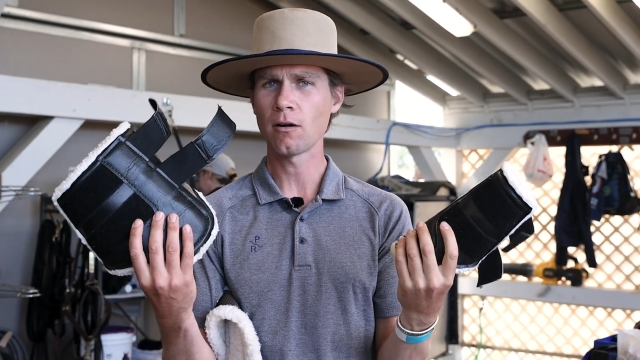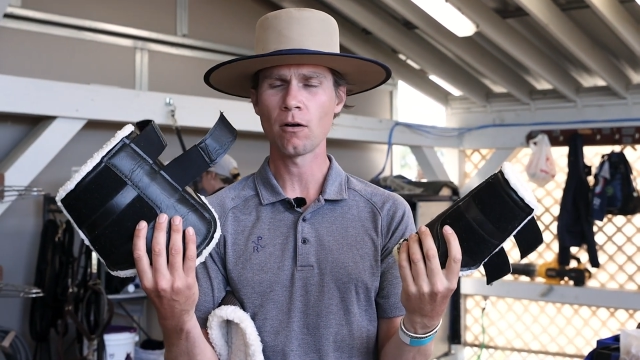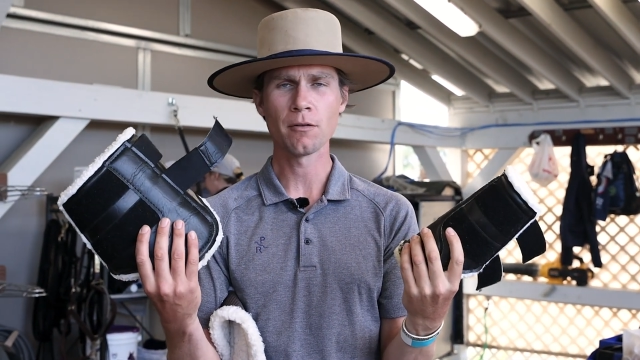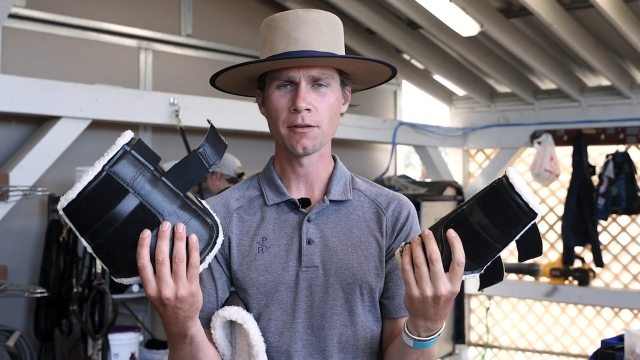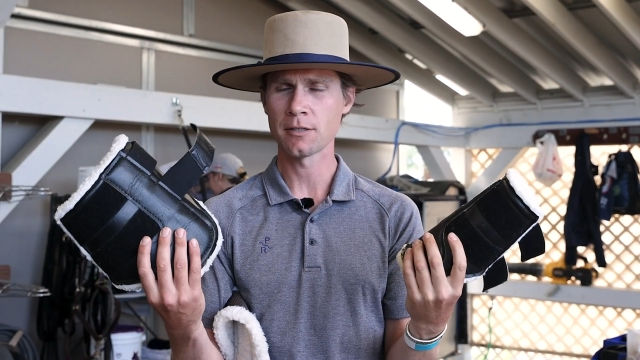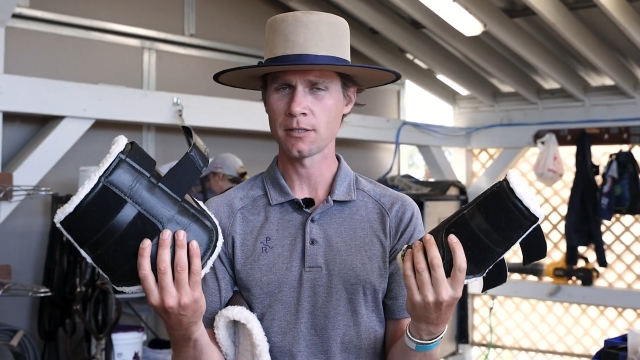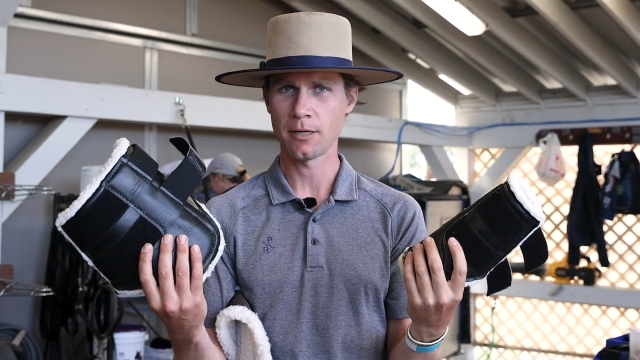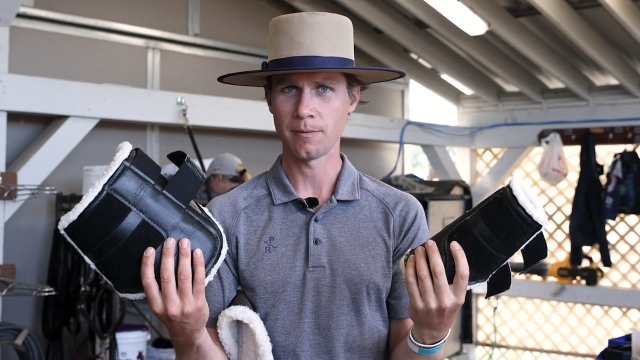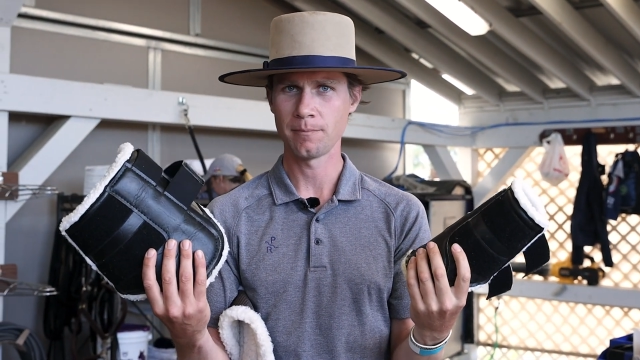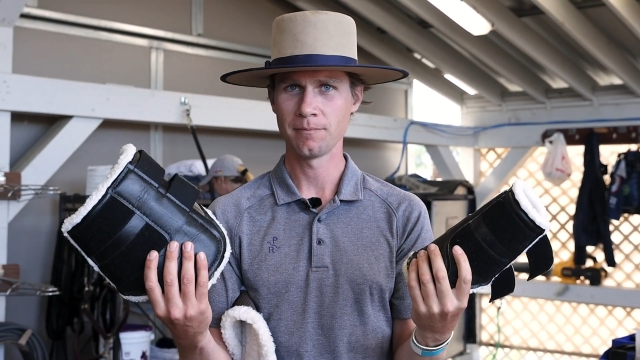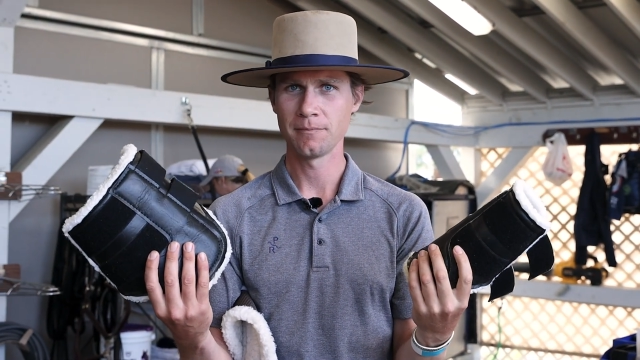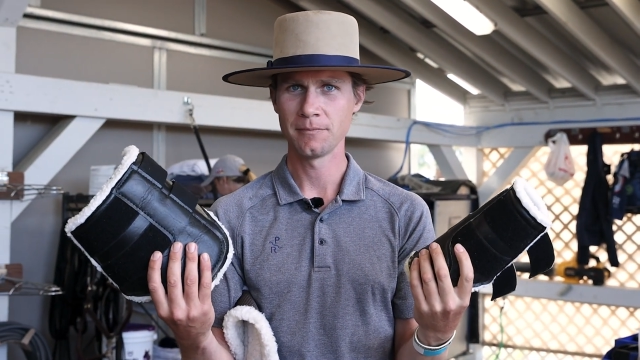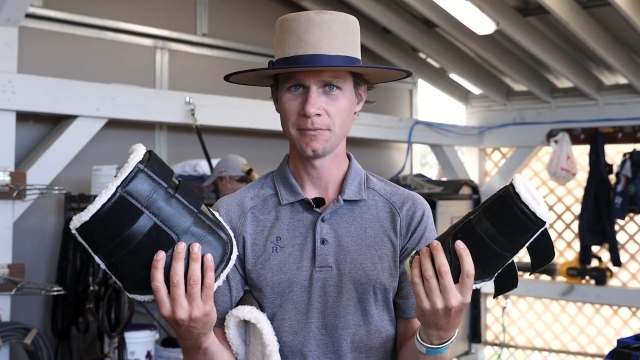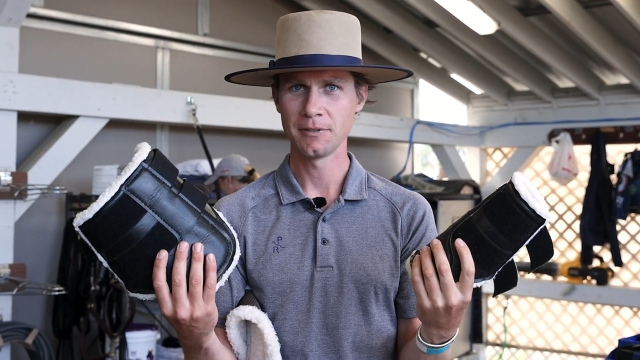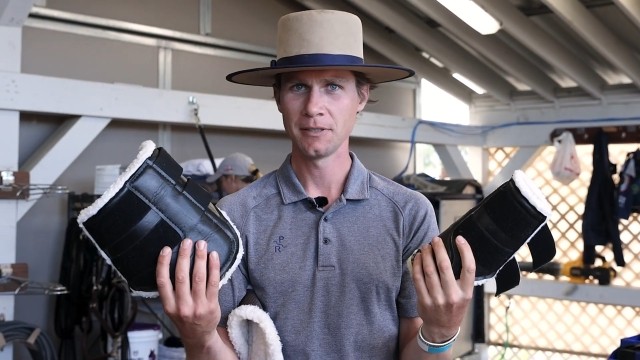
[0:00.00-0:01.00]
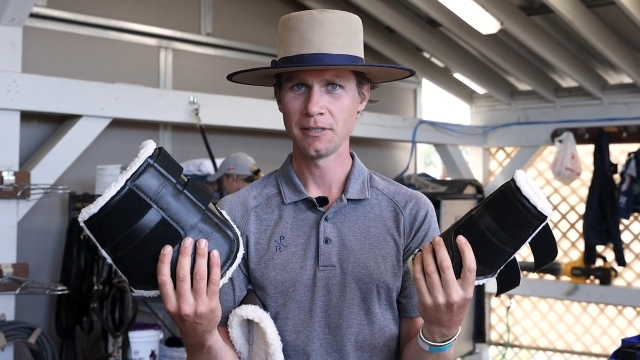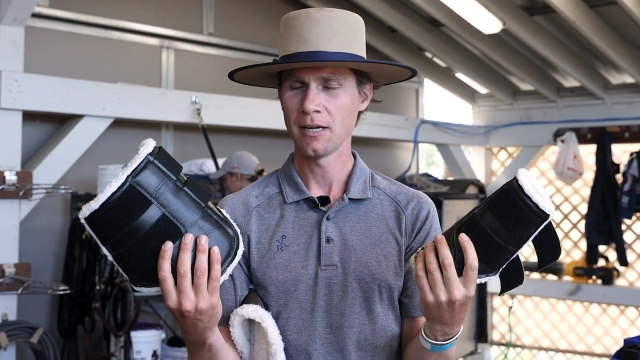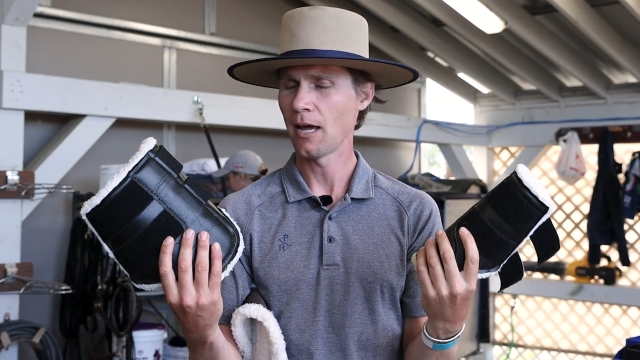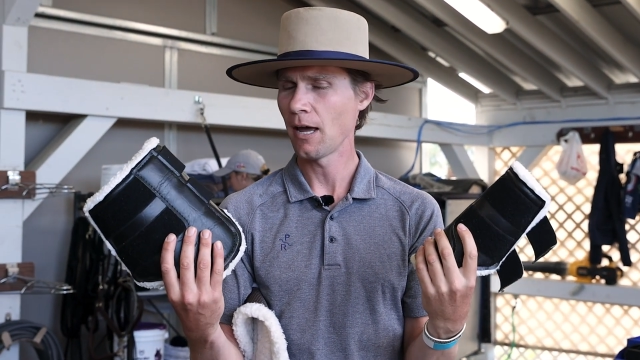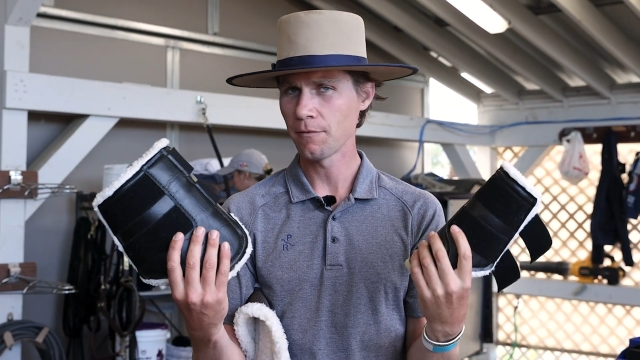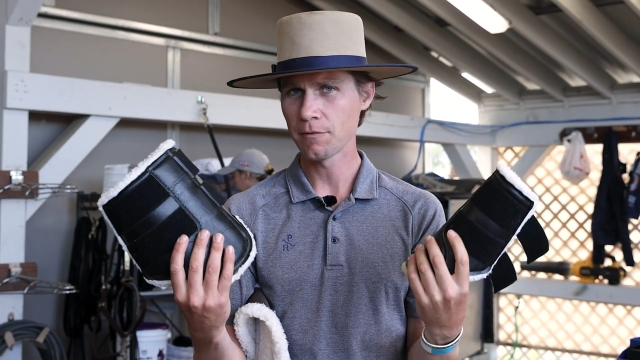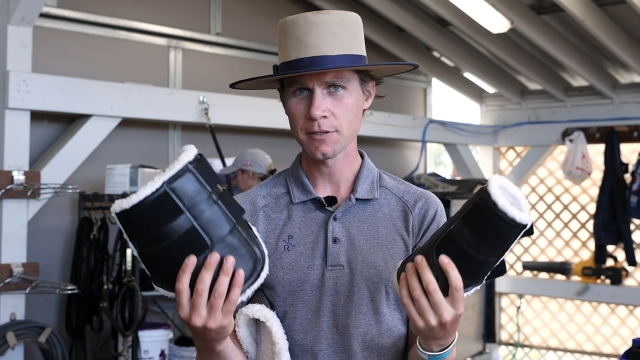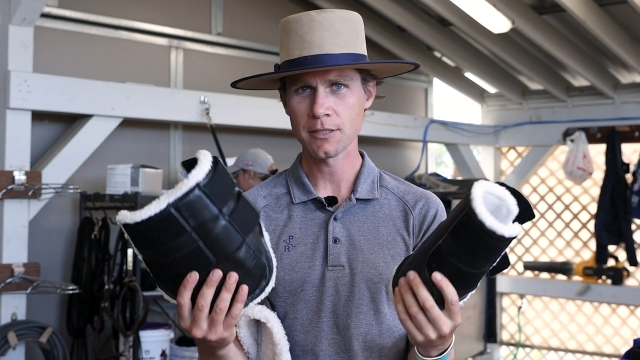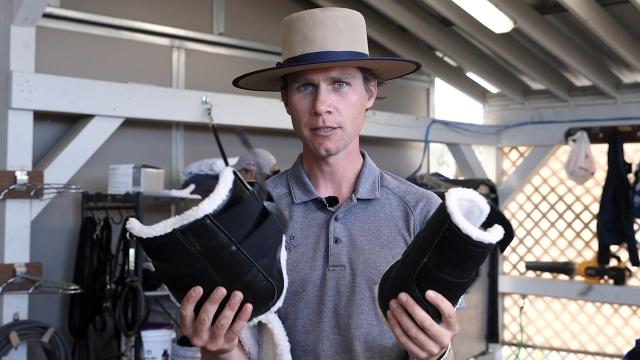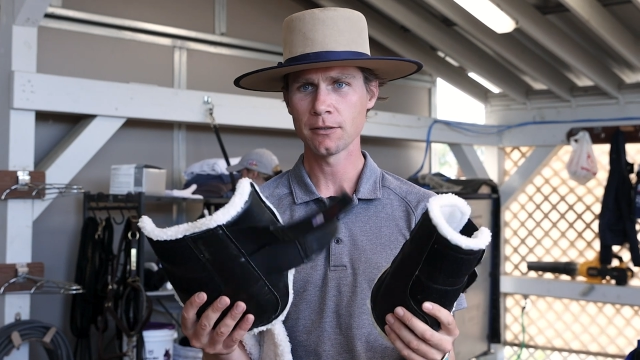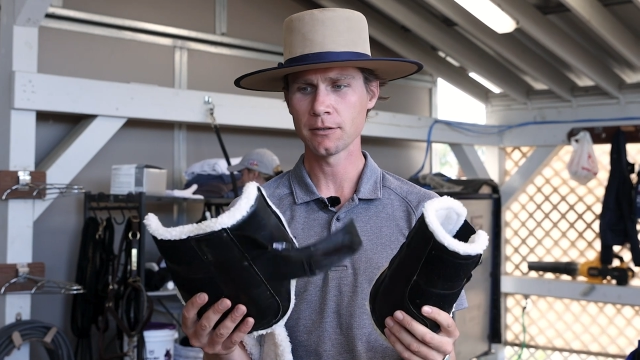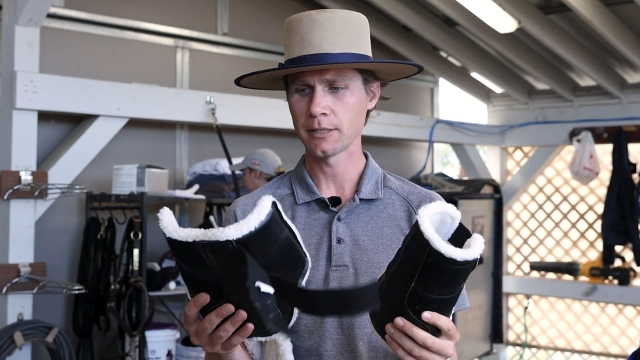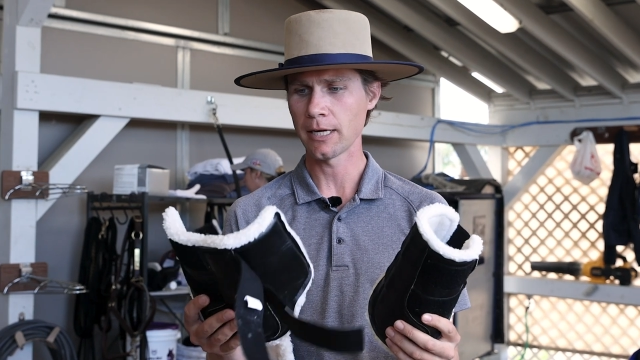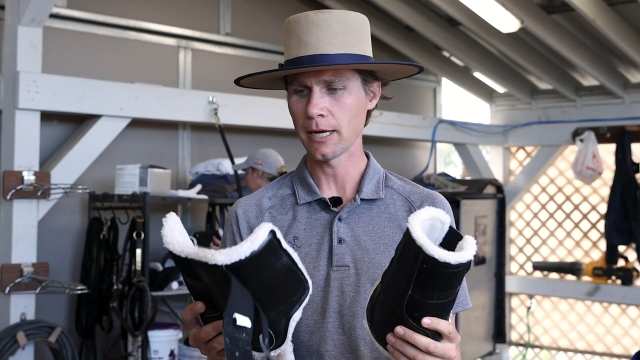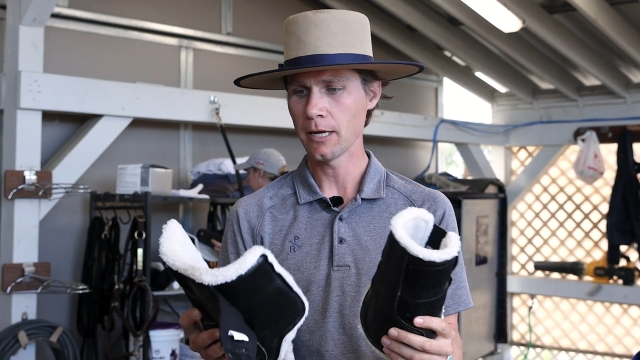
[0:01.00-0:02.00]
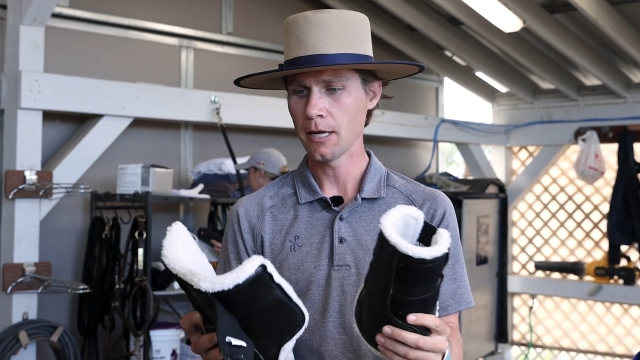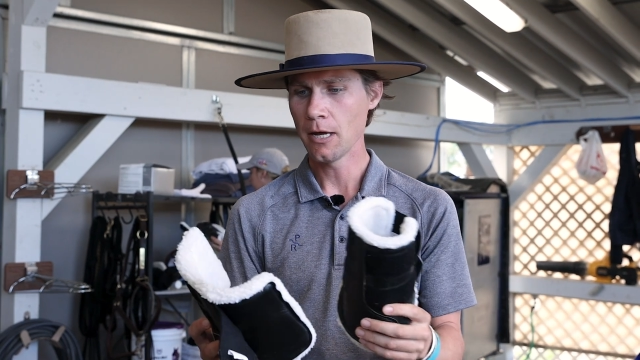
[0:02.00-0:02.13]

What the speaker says: all the time, every single day.